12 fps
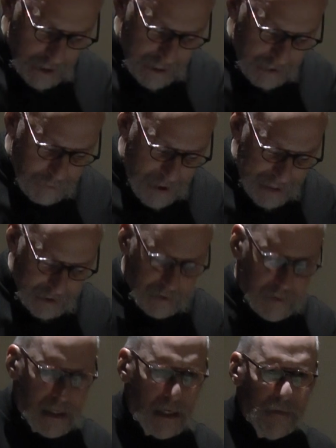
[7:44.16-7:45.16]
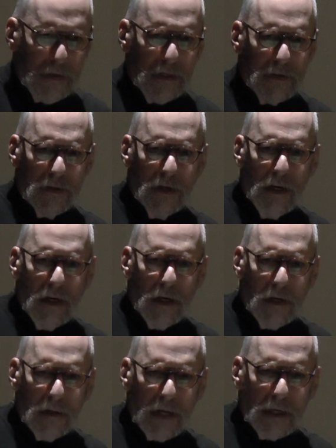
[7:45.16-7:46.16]
get back to me on this,
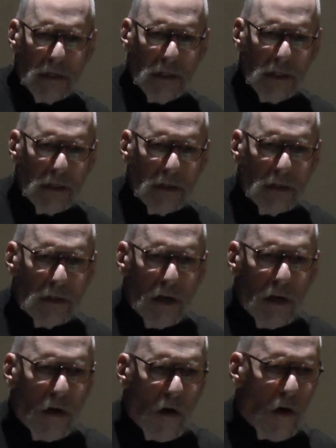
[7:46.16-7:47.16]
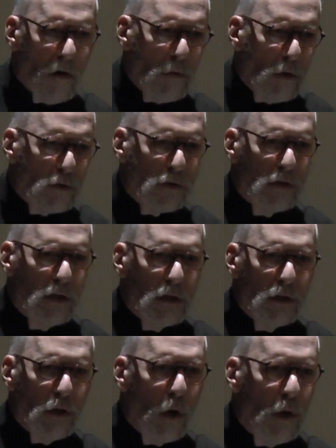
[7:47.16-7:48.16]
that Jesus
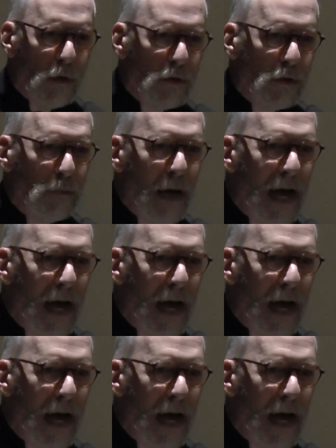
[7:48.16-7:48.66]
almost taunts